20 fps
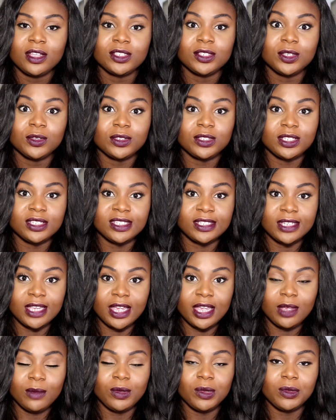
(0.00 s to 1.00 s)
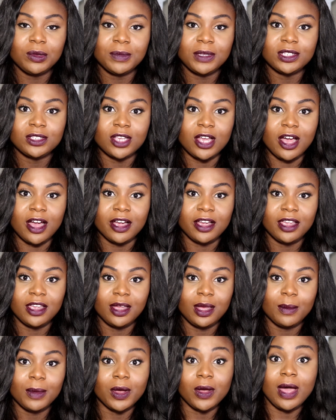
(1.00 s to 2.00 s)
So today we will be
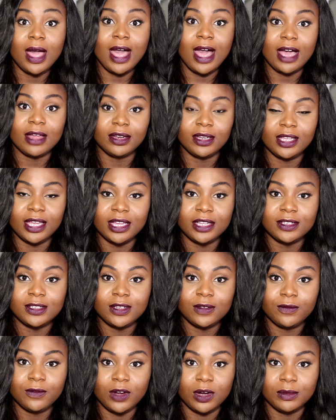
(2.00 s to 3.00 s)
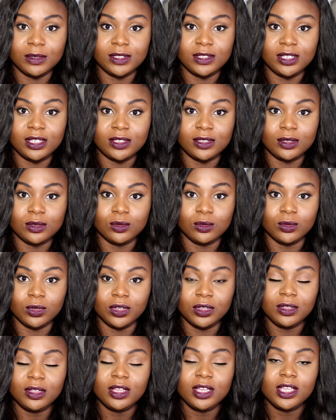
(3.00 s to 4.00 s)
talking about how to get into pharmacy
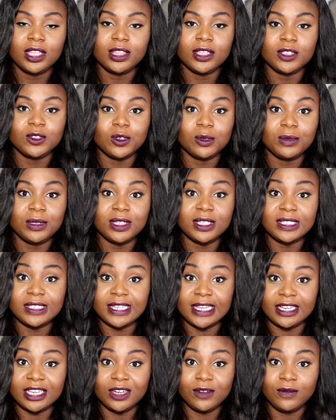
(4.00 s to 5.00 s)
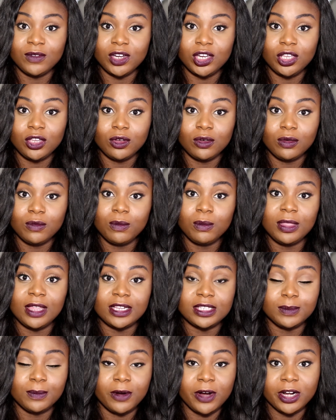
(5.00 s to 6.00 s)
school. This will be the second video
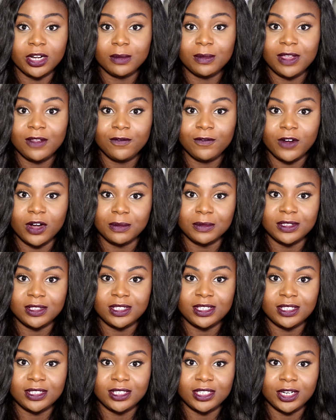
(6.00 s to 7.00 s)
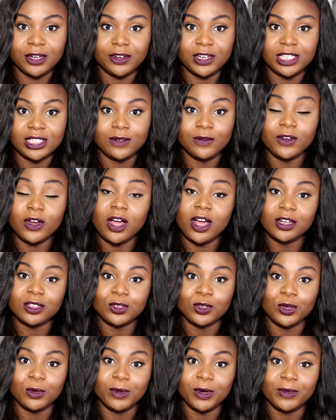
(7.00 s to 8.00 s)
that's part of my pharmacy series for
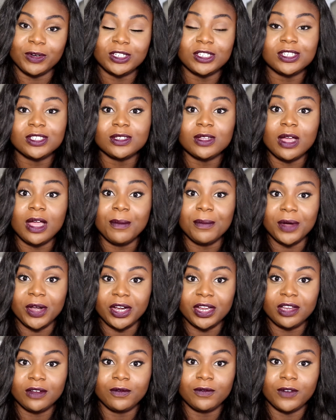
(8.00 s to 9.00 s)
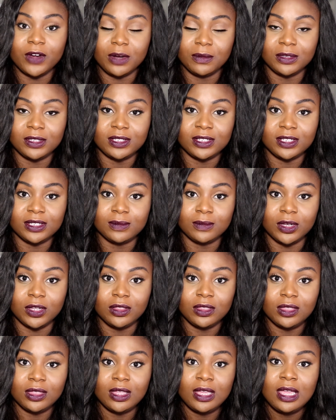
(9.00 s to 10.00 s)
October, which is American Pharmacists
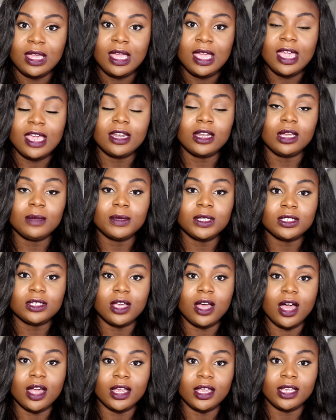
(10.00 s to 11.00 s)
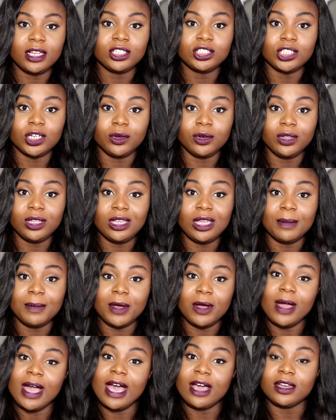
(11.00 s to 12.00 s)
Month. And I'll be talking generally
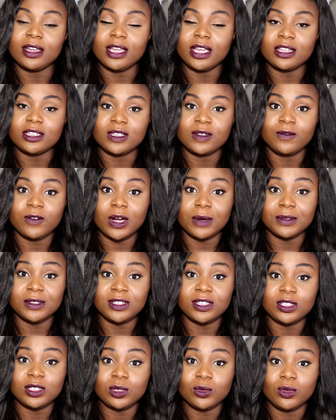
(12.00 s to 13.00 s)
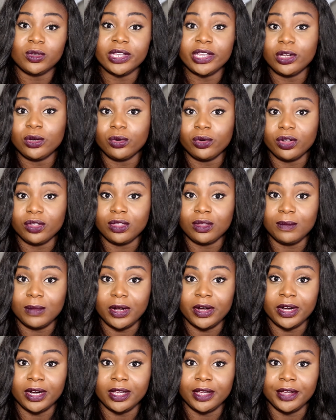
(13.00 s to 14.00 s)
about how to get into pharmacy school in North
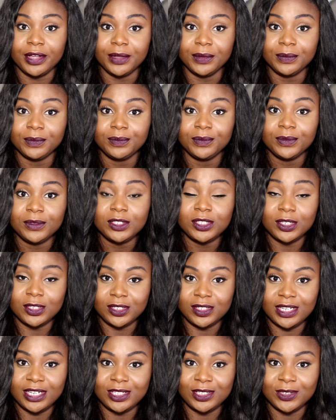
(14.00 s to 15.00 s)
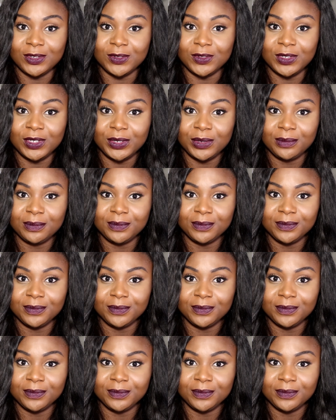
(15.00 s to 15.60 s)
America. So stay tuned.